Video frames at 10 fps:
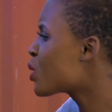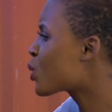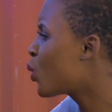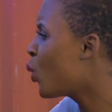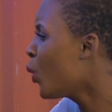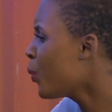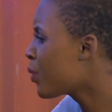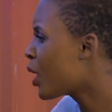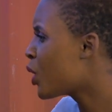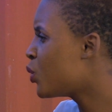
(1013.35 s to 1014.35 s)
to school,
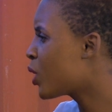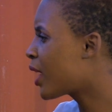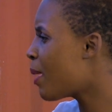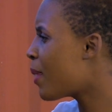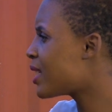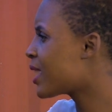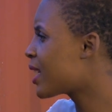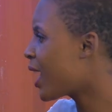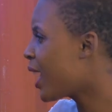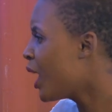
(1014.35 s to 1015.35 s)
you grab a
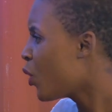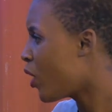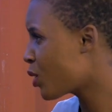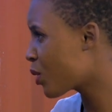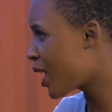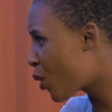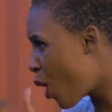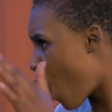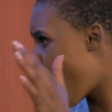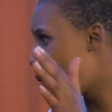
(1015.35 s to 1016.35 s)
degree, you just want to
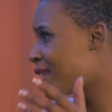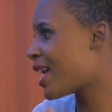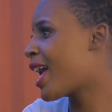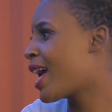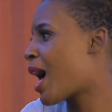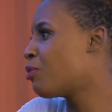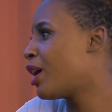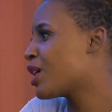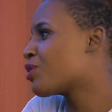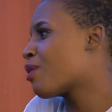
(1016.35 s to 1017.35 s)
go home and say, I'm
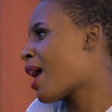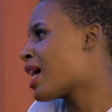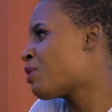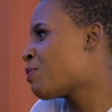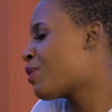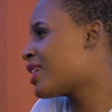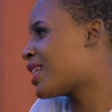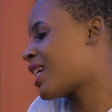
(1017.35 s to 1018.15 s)
waiting for my husband because it's